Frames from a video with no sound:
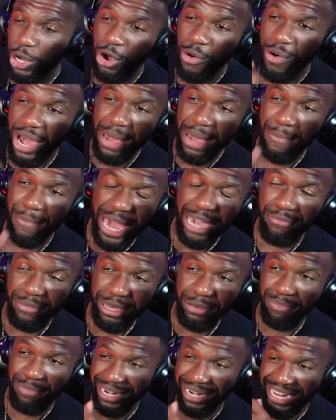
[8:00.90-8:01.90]
Toei, make
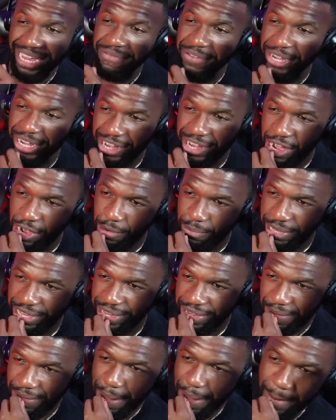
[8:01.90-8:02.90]
me believe in
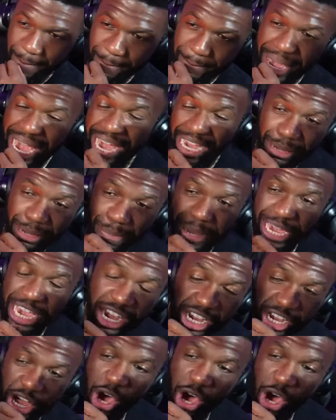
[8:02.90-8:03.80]
Coby. Make me a